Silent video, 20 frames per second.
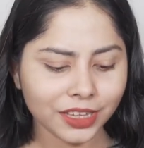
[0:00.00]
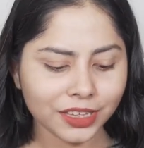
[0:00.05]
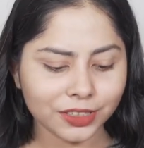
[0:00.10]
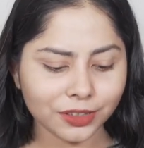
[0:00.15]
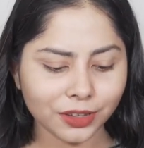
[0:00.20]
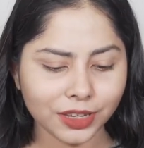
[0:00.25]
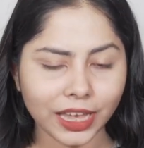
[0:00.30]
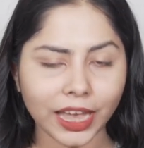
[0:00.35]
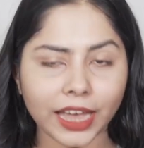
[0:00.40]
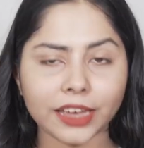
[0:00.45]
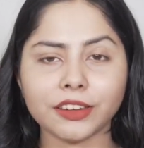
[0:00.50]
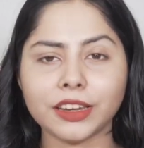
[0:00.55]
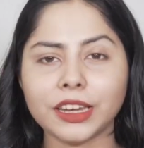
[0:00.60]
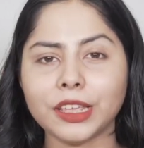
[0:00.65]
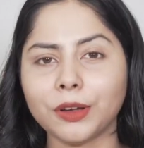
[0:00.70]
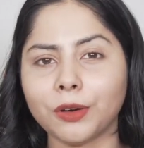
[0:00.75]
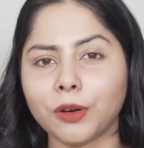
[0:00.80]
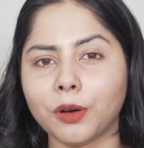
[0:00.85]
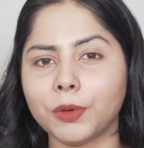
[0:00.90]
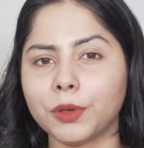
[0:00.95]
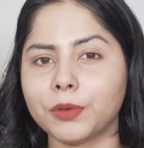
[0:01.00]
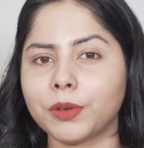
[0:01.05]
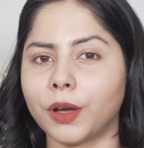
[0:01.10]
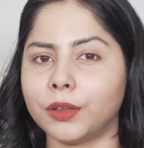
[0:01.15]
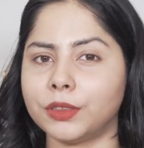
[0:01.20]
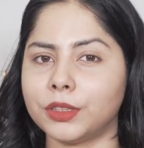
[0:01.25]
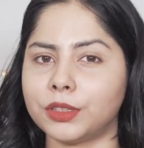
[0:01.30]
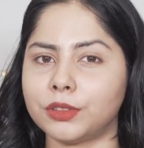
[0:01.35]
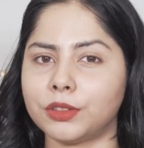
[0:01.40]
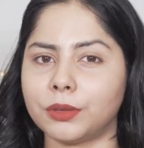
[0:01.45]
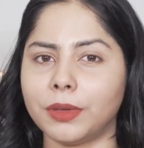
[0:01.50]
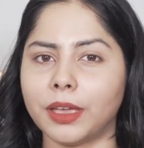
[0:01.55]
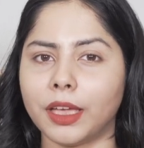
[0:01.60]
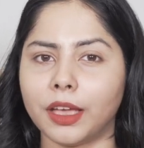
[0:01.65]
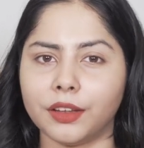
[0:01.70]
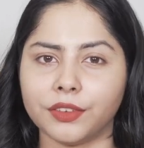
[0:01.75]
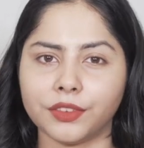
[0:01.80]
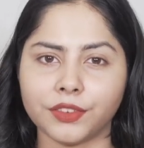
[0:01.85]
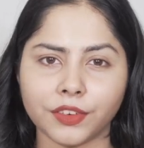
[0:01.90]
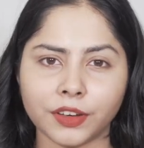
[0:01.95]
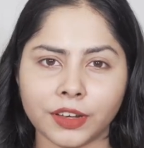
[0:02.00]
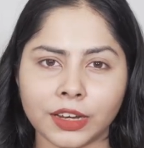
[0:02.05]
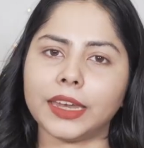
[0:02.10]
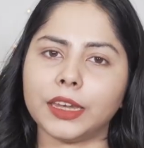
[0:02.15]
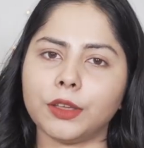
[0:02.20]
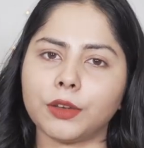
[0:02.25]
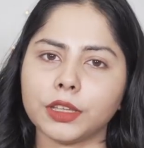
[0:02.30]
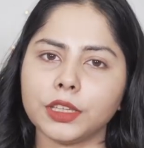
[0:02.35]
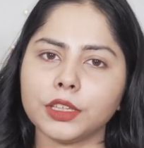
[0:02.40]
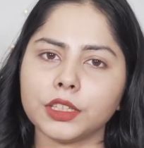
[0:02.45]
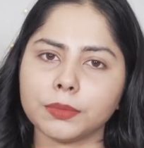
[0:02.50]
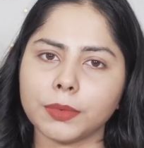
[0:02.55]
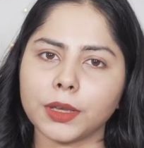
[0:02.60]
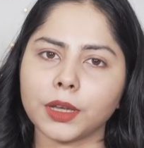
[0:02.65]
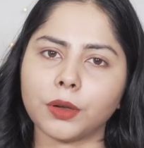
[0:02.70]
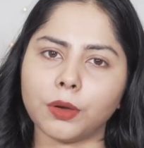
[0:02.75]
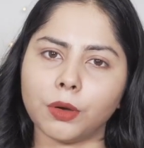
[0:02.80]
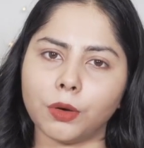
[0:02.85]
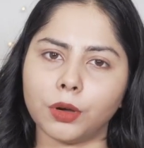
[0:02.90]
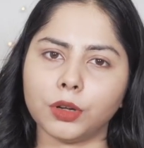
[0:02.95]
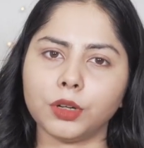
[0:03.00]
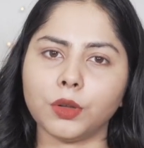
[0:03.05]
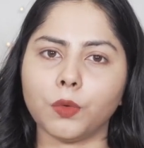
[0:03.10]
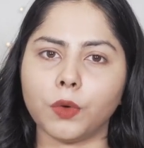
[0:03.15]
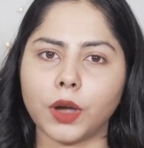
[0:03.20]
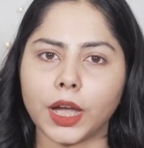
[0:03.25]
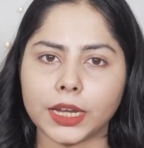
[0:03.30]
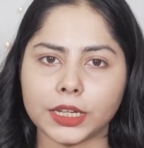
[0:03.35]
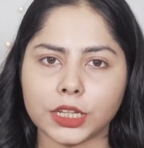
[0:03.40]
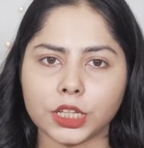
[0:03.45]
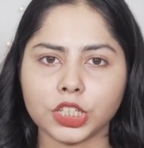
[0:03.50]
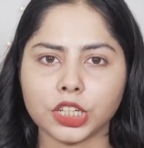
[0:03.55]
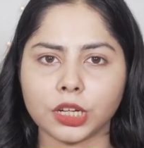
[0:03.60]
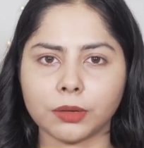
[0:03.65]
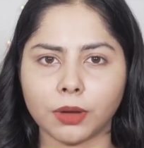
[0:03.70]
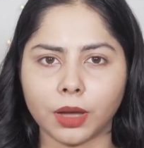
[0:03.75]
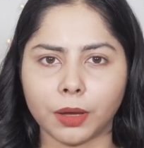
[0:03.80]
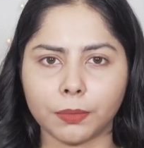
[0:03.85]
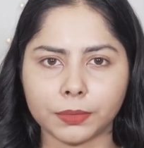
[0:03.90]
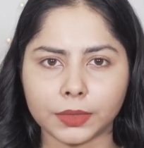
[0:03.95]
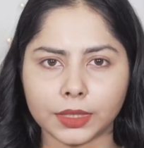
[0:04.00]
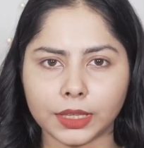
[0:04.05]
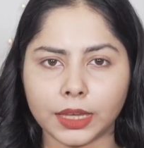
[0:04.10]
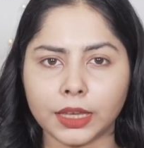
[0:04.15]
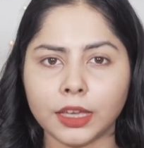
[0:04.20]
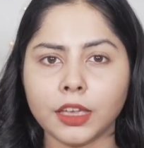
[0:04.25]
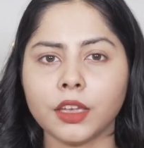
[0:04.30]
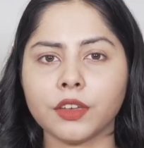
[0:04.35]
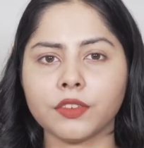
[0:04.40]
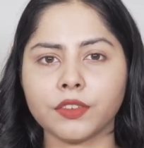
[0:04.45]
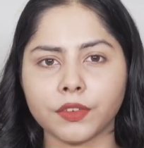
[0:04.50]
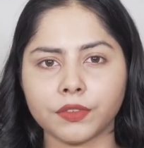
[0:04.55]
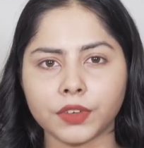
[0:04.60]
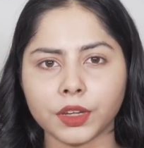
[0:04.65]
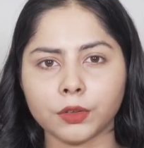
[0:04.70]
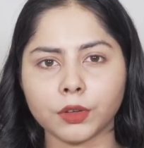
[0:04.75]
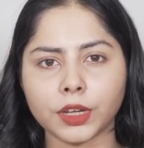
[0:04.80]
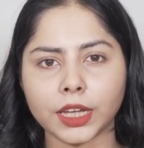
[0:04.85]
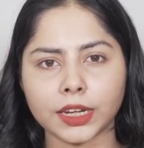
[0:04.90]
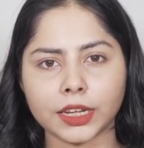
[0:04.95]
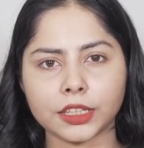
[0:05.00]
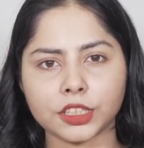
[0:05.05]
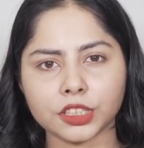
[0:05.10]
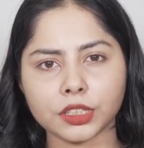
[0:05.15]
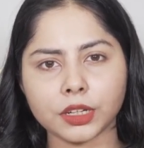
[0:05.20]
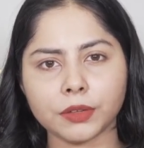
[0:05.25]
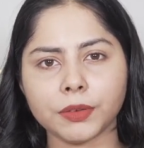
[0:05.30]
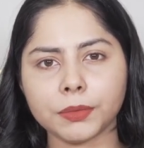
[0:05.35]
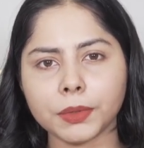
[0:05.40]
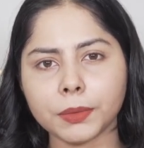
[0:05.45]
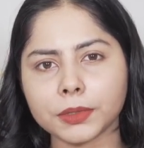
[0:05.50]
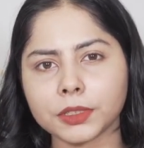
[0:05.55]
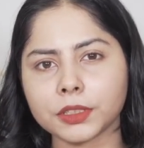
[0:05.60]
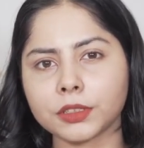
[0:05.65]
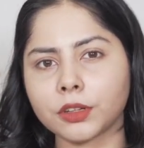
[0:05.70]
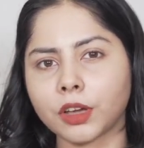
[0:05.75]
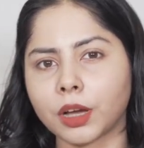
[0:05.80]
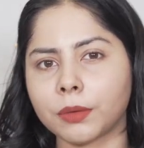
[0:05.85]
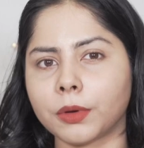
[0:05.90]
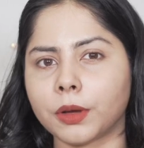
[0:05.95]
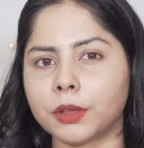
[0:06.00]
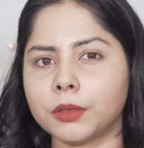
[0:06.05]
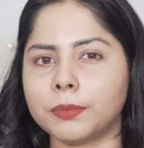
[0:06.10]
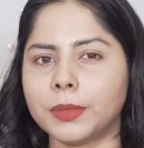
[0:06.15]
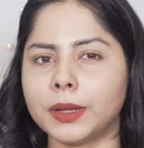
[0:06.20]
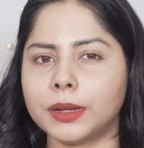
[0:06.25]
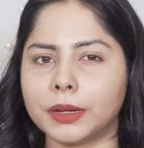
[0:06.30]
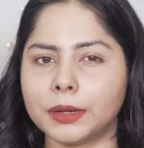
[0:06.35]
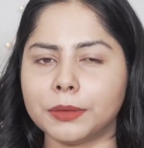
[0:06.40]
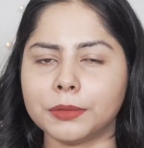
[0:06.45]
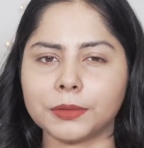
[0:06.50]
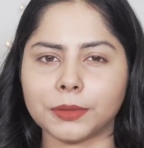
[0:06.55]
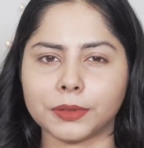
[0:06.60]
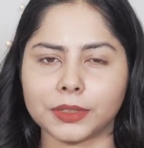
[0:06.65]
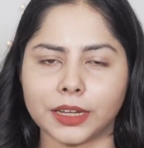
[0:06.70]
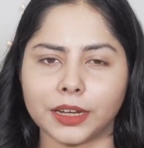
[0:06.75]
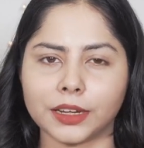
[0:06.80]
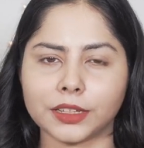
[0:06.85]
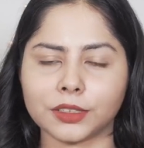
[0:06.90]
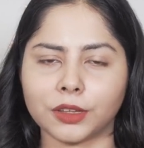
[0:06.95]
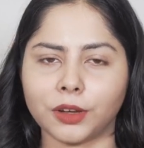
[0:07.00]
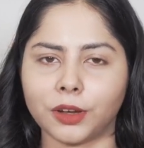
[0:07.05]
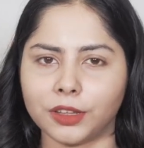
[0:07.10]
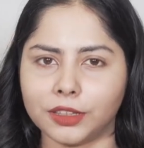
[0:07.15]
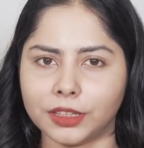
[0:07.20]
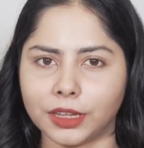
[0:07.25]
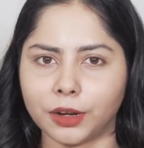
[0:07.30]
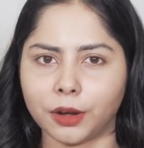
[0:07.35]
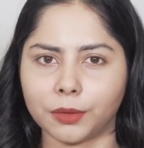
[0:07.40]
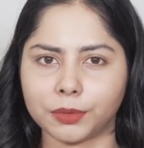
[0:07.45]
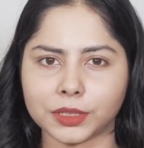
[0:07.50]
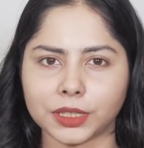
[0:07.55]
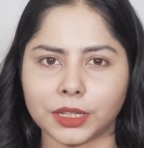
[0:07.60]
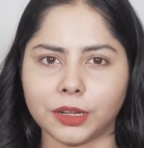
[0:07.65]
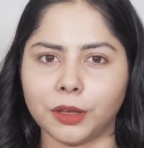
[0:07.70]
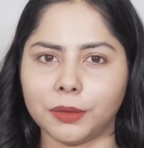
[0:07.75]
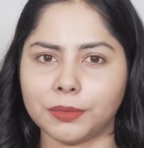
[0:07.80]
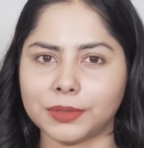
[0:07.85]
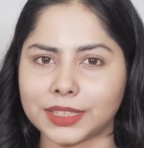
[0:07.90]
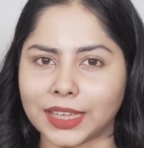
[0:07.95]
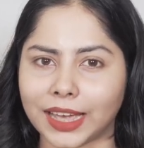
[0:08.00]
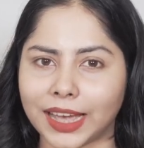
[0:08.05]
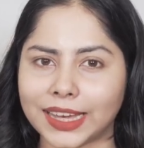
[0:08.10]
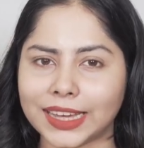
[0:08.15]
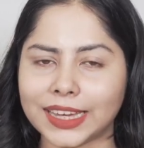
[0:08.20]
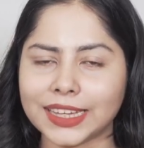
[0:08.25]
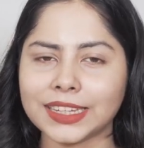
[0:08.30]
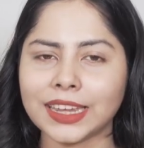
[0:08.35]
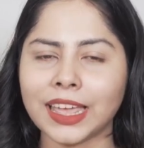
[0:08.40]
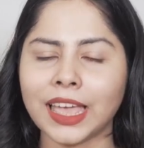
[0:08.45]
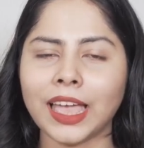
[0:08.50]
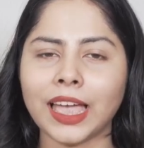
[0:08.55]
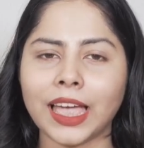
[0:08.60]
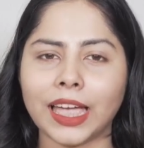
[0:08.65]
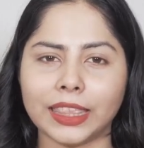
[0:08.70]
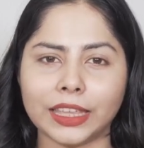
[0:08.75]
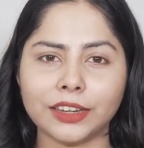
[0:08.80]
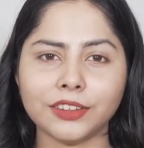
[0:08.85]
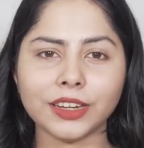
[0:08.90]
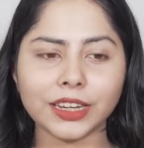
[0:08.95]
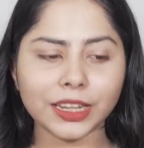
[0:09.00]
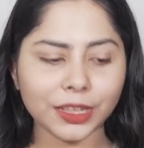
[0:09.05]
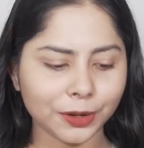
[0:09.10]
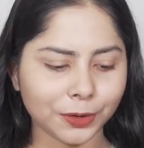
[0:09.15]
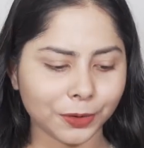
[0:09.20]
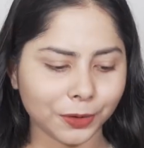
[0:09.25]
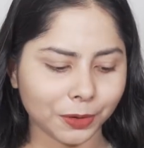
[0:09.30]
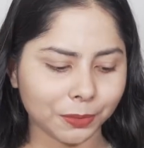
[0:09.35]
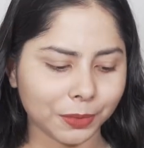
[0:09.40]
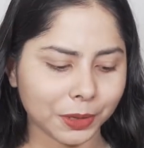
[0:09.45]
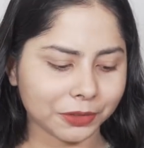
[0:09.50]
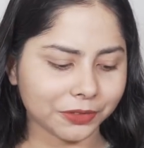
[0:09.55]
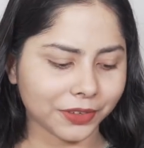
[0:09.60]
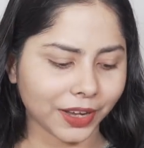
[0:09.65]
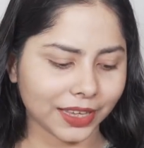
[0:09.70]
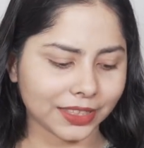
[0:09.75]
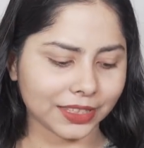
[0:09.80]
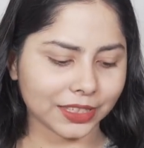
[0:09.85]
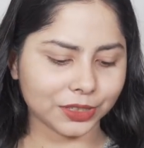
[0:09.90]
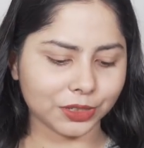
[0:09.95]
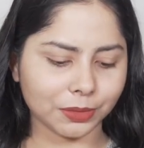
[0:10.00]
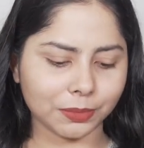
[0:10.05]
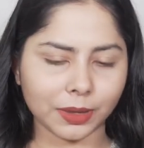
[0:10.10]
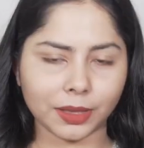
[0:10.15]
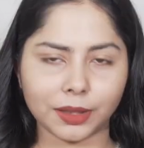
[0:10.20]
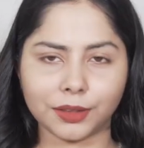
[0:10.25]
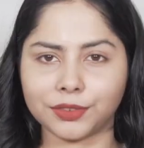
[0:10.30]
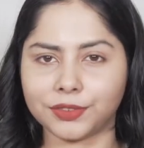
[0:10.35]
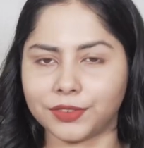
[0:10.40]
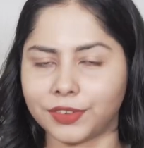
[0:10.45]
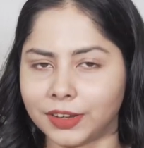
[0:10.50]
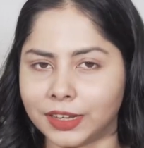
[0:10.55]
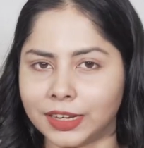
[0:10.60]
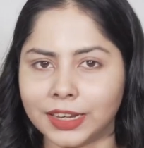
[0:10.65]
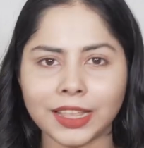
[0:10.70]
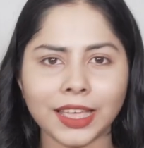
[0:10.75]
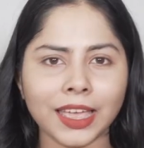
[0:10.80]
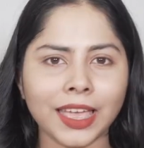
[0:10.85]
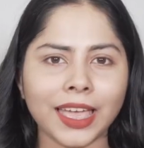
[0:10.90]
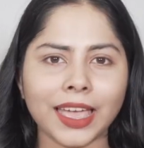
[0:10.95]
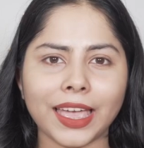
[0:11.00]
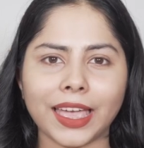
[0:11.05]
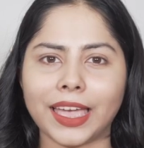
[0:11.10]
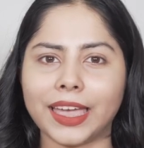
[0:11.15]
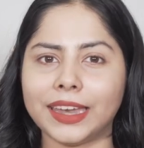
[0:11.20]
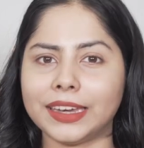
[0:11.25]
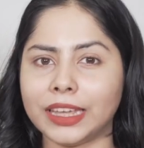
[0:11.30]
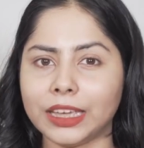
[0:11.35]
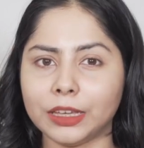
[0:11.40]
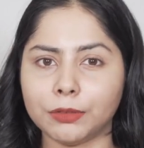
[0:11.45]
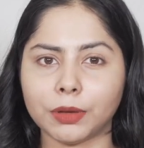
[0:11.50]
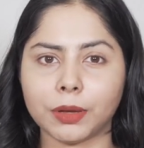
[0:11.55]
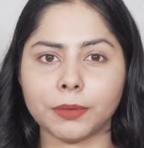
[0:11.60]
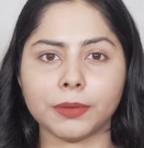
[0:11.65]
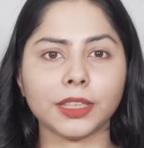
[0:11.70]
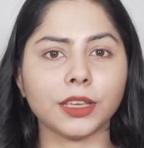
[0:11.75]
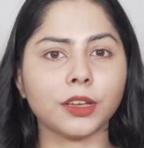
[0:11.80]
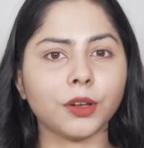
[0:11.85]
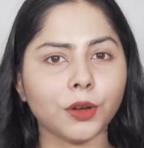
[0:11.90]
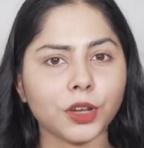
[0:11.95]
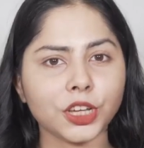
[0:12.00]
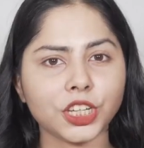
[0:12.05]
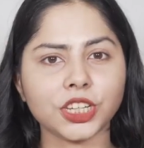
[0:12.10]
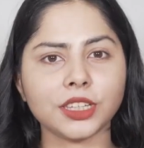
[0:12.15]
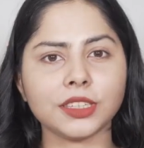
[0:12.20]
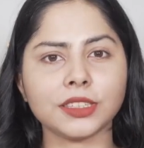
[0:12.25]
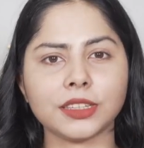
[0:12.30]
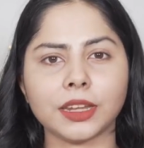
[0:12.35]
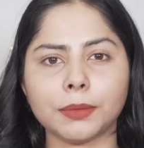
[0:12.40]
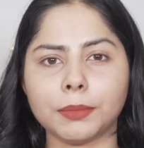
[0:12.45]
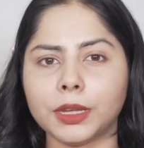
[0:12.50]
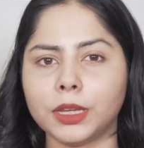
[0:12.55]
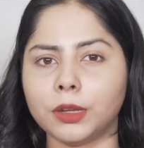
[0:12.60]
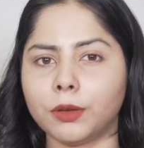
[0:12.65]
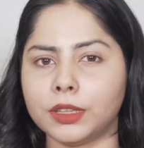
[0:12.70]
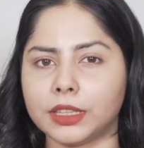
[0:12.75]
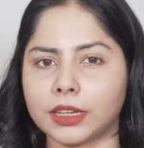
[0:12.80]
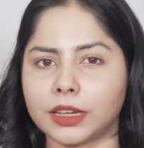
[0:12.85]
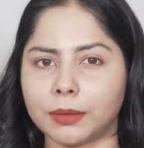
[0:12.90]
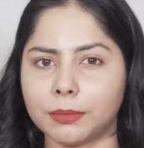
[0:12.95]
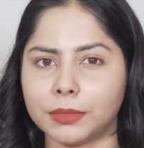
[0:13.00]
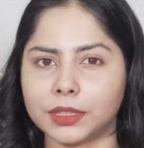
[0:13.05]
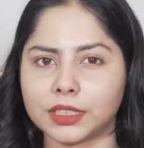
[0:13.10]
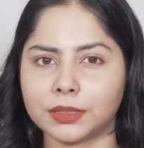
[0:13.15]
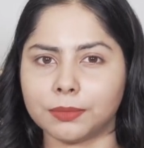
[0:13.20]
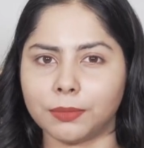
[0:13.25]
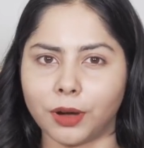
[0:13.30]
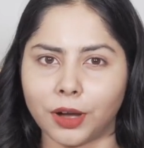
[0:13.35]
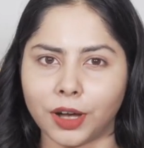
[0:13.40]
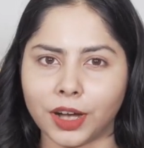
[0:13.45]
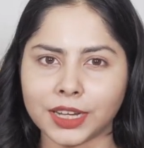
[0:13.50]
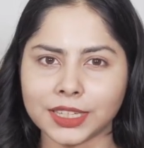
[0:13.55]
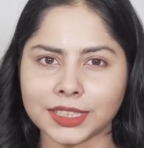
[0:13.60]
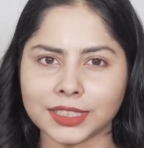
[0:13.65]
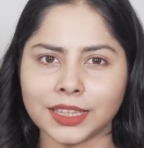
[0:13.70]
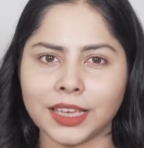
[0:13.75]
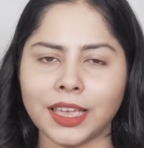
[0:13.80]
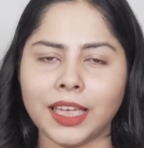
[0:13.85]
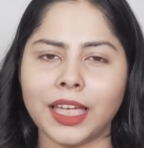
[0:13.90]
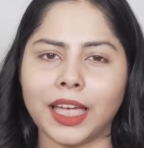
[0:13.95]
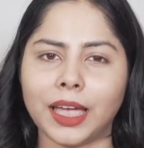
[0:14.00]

So yeah, I really hope you found this to be helpful, and you can use my code YTSHAMAPTI15 to get additional 50% off on Pilgrim's products on their official website. And I really hope you find this to be helpful, and yeah, if you have any questions, let me know in the comments box.